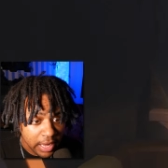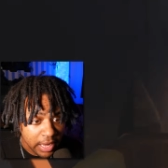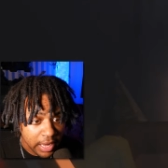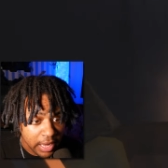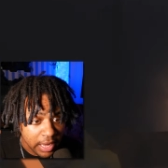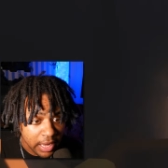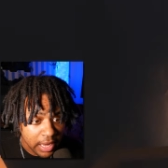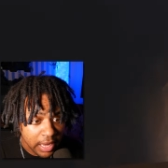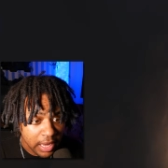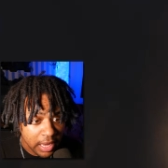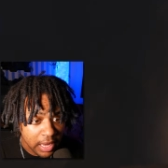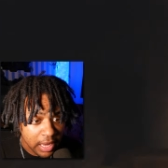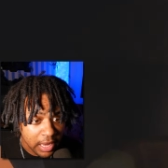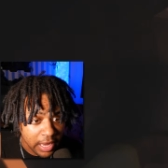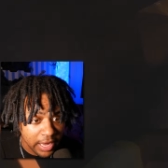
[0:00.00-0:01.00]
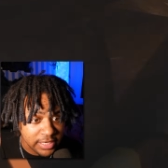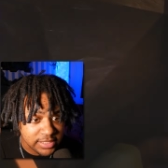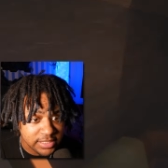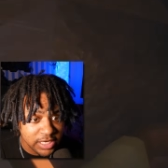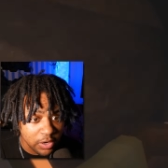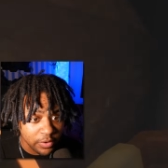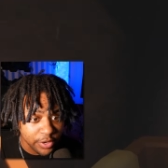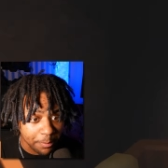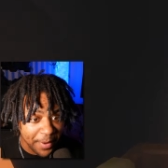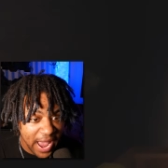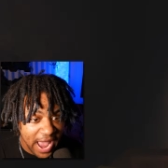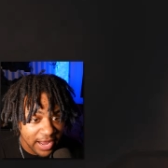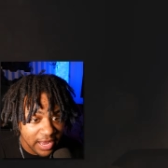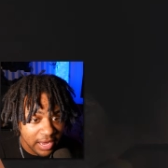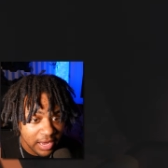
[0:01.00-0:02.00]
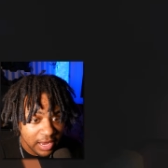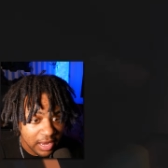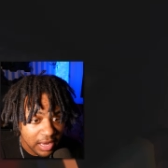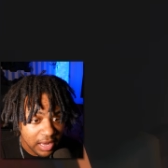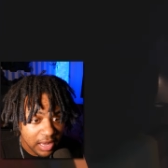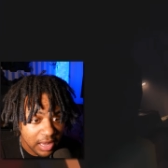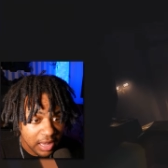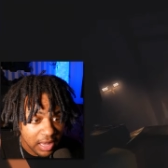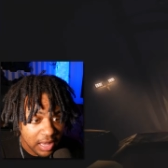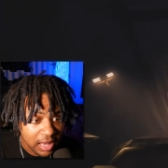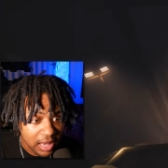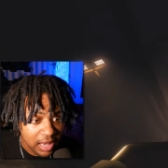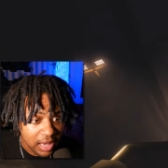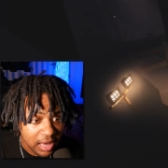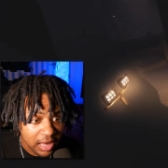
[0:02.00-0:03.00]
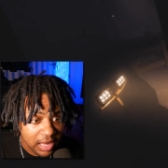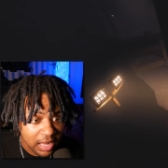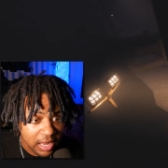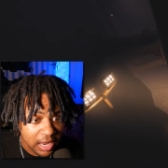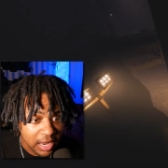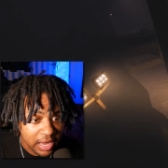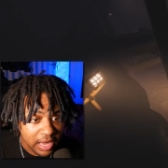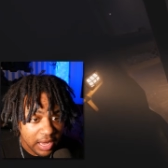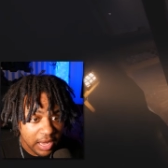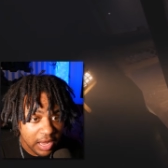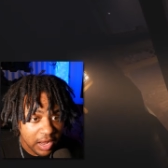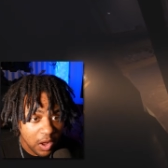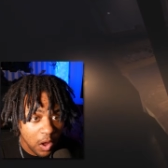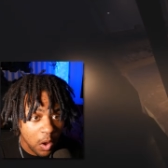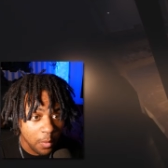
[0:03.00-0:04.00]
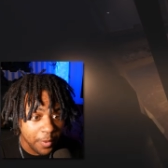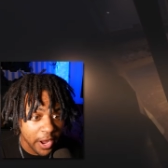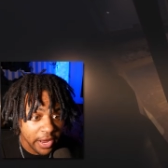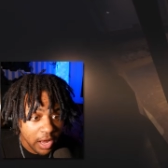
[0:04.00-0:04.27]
I'm here. It's still. You're back. Yeah, I revived. Oh my!